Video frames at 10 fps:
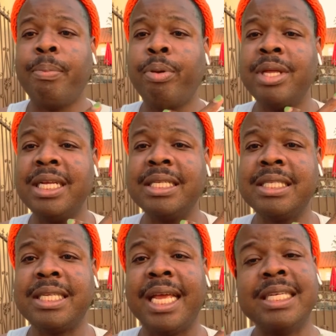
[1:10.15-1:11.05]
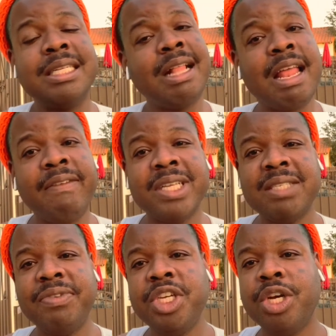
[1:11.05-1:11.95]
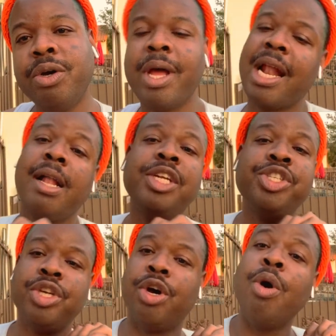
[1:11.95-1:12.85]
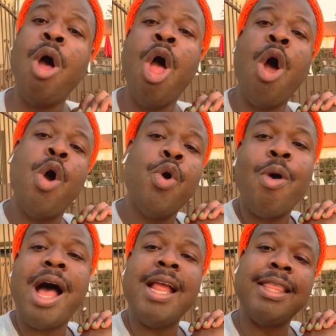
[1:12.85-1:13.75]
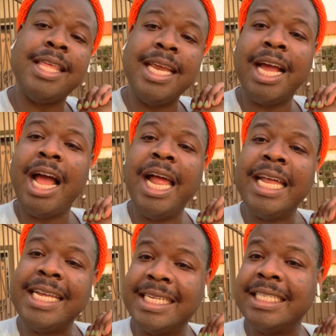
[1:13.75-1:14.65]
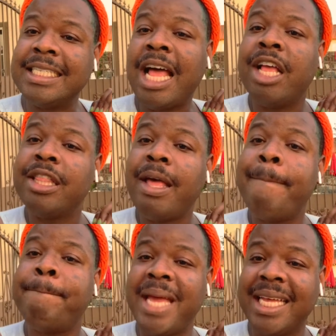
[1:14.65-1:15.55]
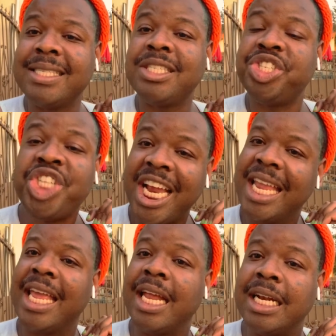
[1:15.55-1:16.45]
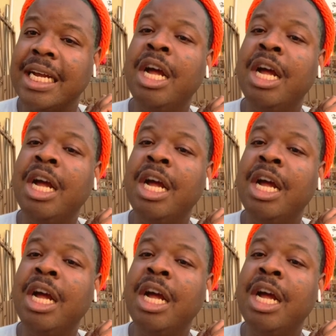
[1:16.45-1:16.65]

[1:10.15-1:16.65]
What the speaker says: please stay until the end of this video, and I'll let you know who I think is the best chicken.